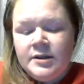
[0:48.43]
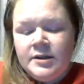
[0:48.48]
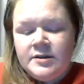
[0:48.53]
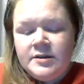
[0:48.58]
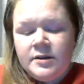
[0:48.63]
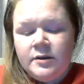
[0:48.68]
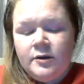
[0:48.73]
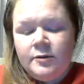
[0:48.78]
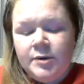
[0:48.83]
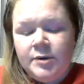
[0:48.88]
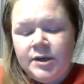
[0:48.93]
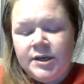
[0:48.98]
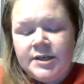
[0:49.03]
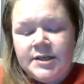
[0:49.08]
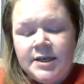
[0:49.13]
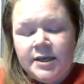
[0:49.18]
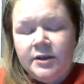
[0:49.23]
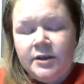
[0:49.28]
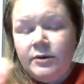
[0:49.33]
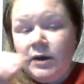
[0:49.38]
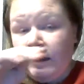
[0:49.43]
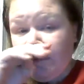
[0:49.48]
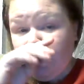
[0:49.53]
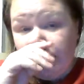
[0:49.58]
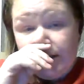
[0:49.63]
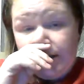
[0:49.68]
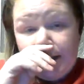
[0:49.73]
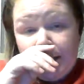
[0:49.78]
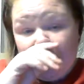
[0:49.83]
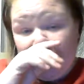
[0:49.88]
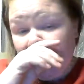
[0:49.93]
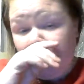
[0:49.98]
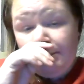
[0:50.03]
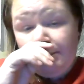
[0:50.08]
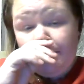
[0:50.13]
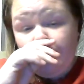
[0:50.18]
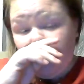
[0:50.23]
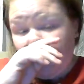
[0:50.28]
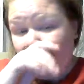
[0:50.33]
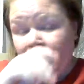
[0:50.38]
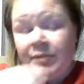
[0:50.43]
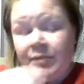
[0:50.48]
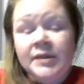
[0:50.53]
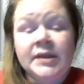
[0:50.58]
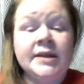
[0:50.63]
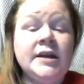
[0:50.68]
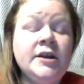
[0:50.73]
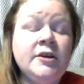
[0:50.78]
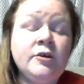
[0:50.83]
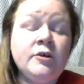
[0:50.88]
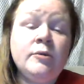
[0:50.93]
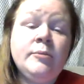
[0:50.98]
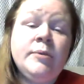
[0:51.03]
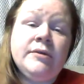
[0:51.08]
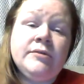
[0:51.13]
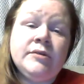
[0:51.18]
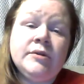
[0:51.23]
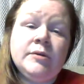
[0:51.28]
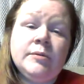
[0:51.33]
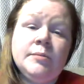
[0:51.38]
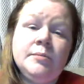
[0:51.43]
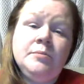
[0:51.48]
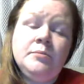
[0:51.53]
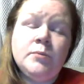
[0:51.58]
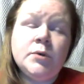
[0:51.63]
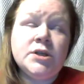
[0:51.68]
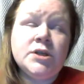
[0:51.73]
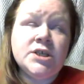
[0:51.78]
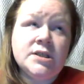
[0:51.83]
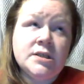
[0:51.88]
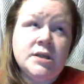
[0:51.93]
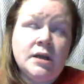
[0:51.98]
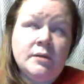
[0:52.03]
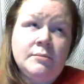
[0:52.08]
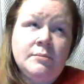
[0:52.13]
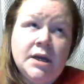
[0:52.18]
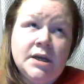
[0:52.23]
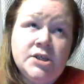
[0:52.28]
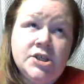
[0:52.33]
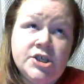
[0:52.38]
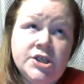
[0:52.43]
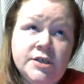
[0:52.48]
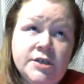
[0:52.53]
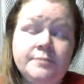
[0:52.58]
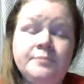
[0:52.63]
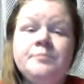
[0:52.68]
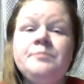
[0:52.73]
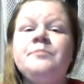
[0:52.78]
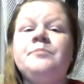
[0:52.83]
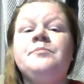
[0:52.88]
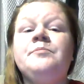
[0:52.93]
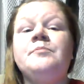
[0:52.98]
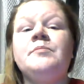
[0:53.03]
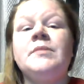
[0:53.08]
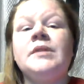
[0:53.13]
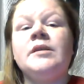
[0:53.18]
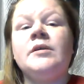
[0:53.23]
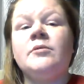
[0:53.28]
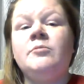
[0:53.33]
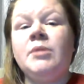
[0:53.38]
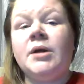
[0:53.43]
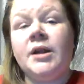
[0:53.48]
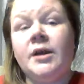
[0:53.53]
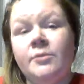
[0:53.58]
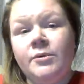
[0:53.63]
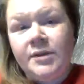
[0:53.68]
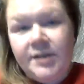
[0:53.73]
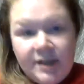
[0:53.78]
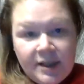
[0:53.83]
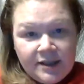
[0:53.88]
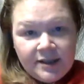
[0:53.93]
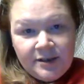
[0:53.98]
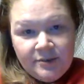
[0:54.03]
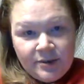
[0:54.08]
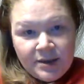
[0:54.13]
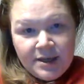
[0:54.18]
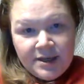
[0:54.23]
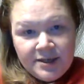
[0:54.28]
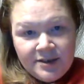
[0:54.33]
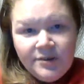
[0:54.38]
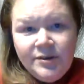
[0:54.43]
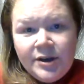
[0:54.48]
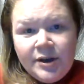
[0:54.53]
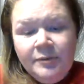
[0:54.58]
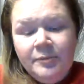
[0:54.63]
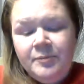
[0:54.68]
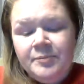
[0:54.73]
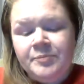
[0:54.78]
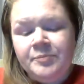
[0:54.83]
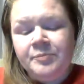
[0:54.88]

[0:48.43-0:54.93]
So I'm going to tell you everything that I know about them, which is not much, but I will tell you what I do know.